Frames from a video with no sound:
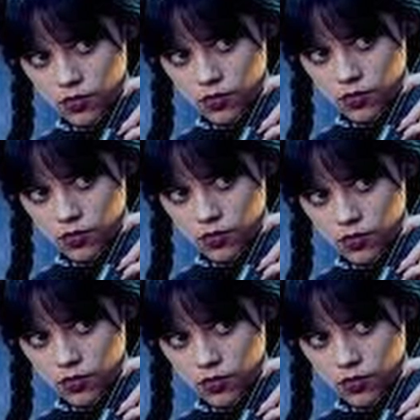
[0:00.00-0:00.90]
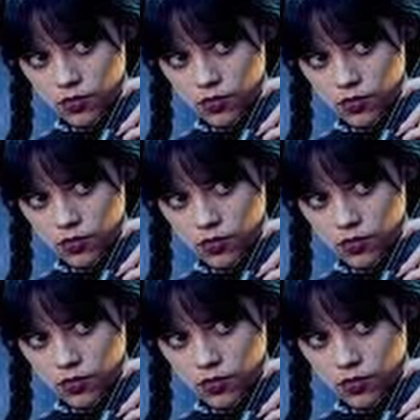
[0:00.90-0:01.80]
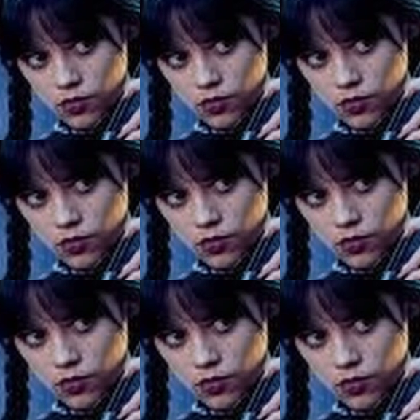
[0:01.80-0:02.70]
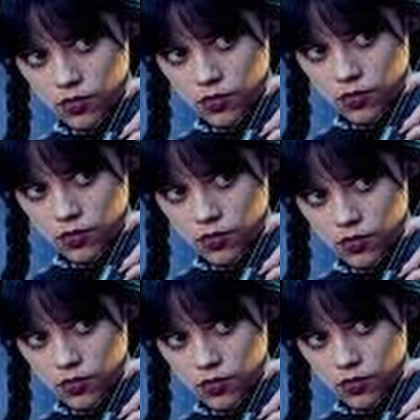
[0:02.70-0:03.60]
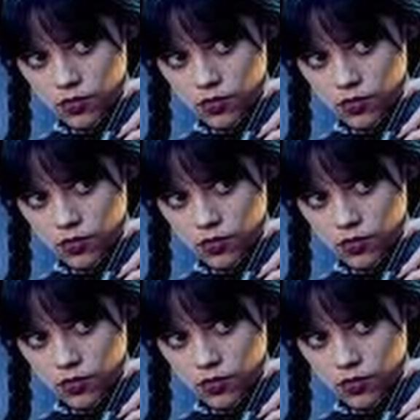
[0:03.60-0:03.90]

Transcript: No words are spoken by the person on screen.